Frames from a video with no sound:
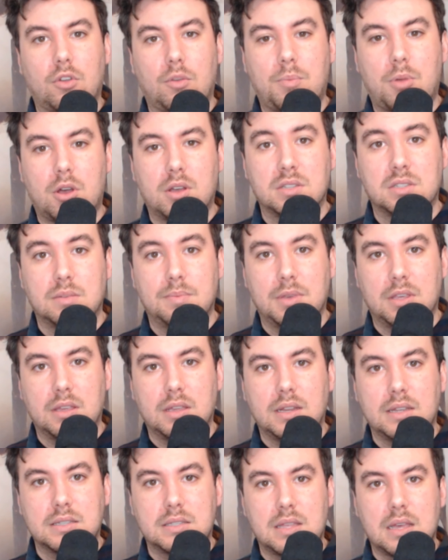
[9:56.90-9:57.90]

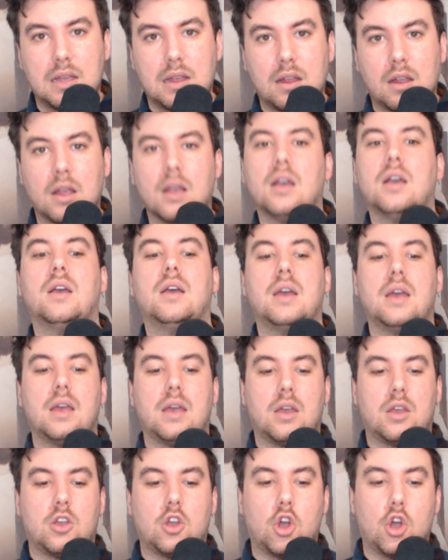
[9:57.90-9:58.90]
possibilities there
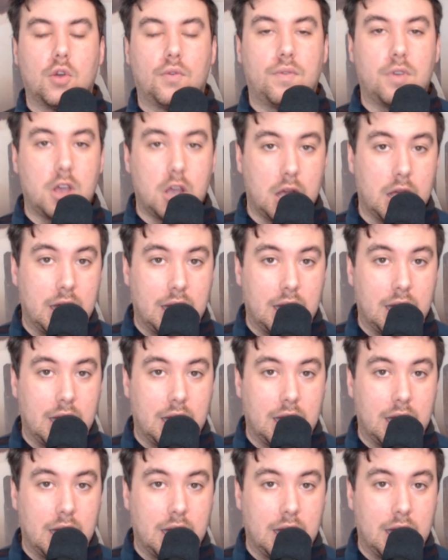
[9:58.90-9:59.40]
of an